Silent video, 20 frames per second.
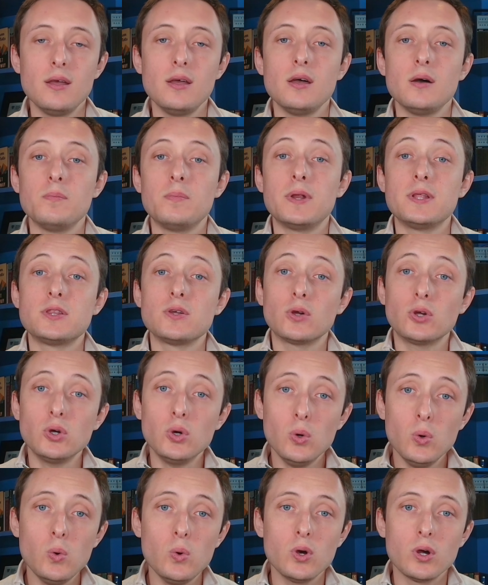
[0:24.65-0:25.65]
But at their
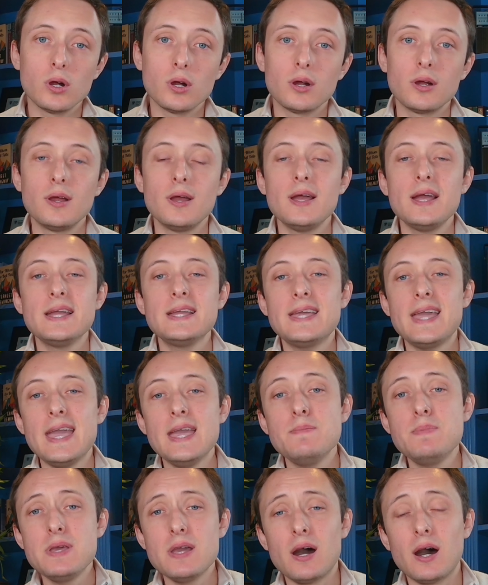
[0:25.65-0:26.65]
core,
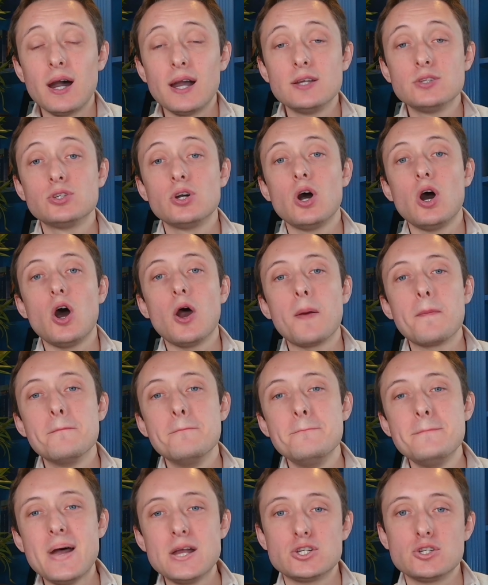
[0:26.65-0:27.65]
KPIs are
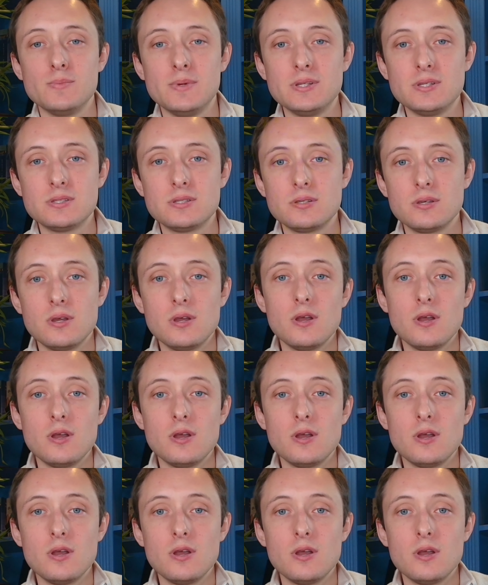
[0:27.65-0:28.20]
measurements.